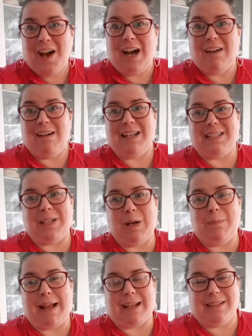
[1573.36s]
All right, so
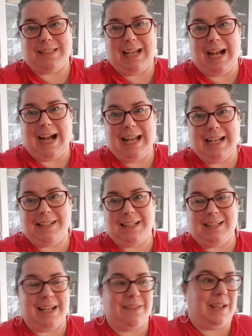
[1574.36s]
back inside,
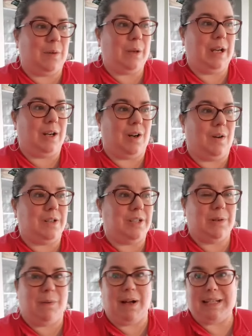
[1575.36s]
and I think we are going
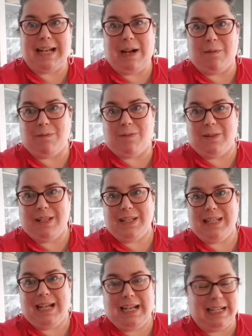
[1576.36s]
to wind down for the
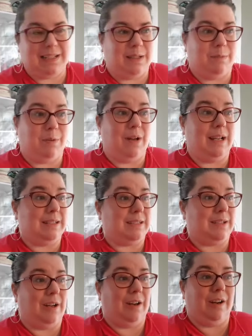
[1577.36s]
night. The boys
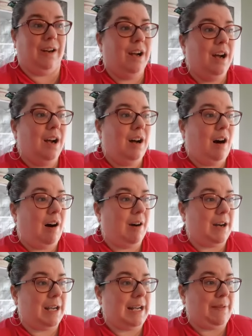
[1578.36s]
are
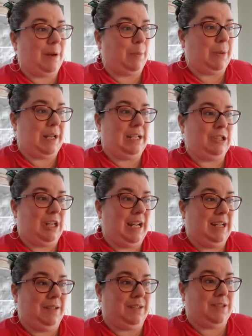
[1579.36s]
already in their
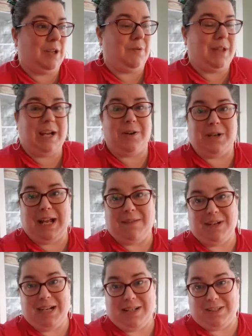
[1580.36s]
PJs, so they already
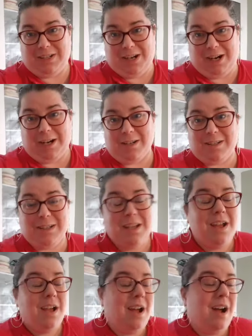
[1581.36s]
have a head start.
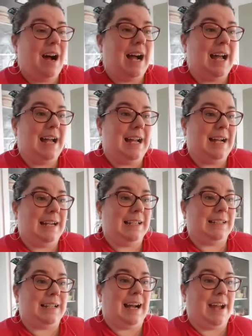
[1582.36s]

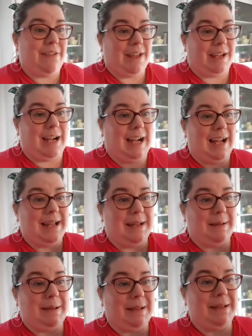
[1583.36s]
And I think
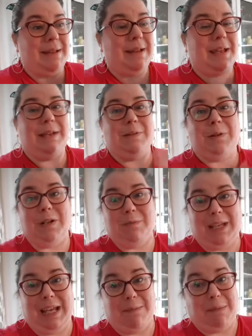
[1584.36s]
I am going to
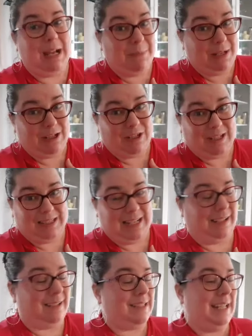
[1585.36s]
get in my PJs
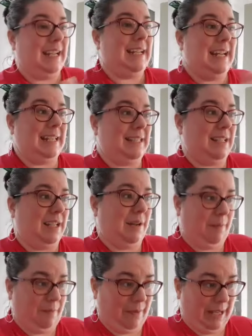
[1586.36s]
next and get nice and
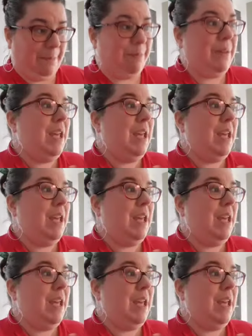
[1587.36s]
comfy